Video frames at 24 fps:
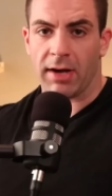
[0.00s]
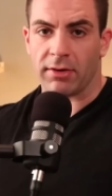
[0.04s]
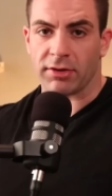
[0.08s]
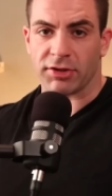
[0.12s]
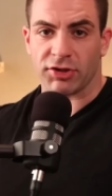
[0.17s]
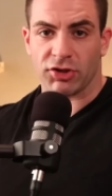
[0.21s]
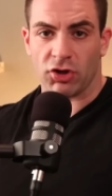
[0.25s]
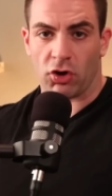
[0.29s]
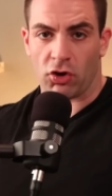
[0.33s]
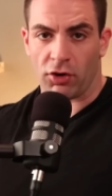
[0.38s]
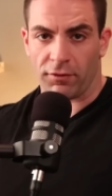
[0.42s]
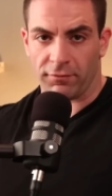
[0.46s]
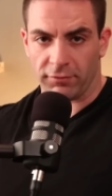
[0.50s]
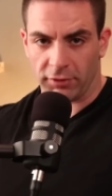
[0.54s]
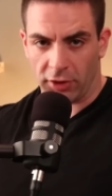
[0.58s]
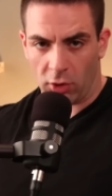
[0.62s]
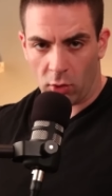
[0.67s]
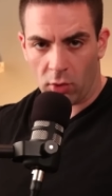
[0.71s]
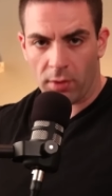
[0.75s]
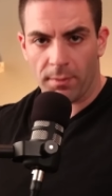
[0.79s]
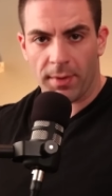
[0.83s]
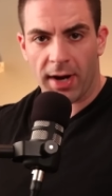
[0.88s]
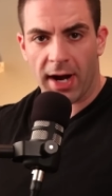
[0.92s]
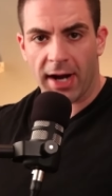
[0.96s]
Now, to start off
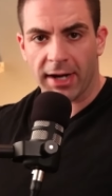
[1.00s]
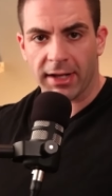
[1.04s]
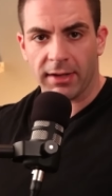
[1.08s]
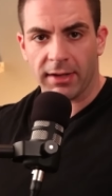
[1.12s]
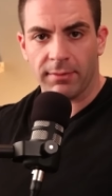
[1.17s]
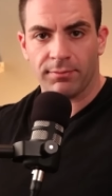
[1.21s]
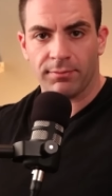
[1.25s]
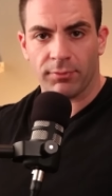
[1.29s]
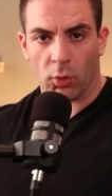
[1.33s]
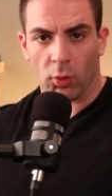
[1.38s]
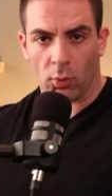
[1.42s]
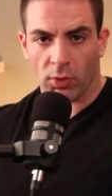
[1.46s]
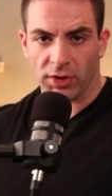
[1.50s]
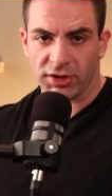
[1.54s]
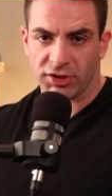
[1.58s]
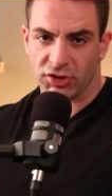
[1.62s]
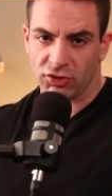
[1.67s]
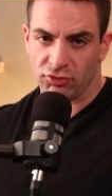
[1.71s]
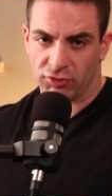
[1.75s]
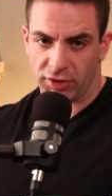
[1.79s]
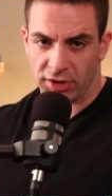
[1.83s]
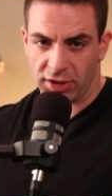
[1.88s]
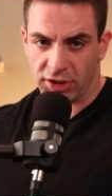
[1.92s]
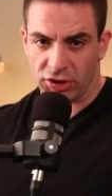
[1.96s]
lower body was
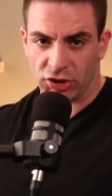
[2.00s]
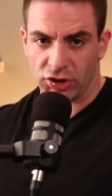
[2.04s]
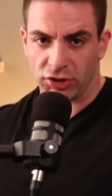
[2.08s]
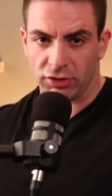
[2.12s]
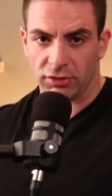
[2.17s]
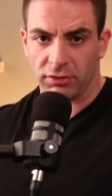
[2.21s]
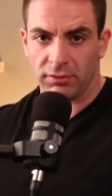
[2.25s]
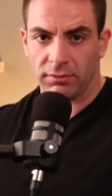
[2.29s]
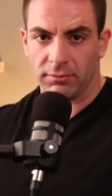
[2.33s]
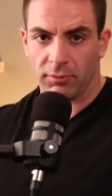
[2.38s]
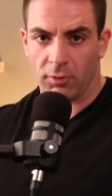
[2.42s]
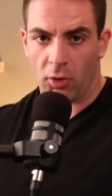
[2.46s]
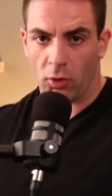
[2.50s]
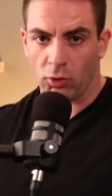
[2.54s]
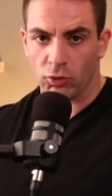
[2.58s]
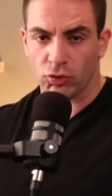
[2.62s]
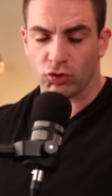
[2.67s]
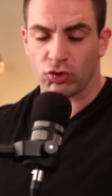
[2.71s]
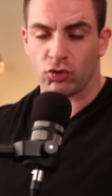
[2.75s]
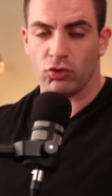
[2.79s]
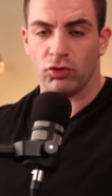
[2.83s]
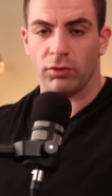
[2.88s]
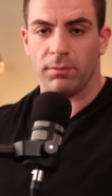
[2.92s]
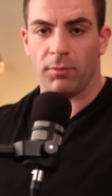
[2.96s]
the traditional old
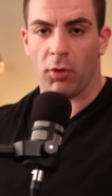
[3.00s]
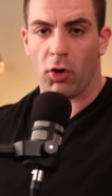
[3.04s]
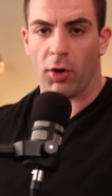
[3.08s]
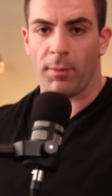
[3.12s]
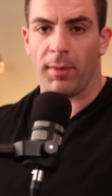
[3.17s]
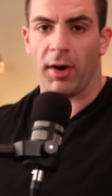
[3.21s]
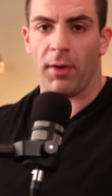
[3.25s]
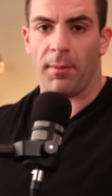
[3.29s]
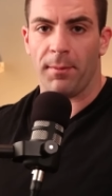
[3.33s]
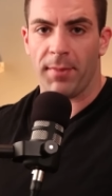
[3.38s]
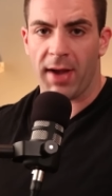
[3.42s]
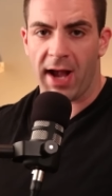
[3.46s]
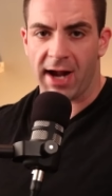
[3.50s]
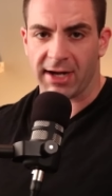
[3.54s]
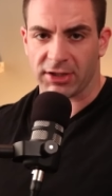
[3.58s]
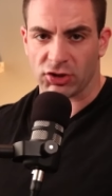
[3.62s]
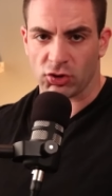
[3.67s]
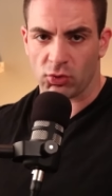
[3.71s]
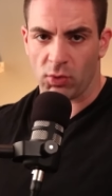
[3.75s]
school barbell back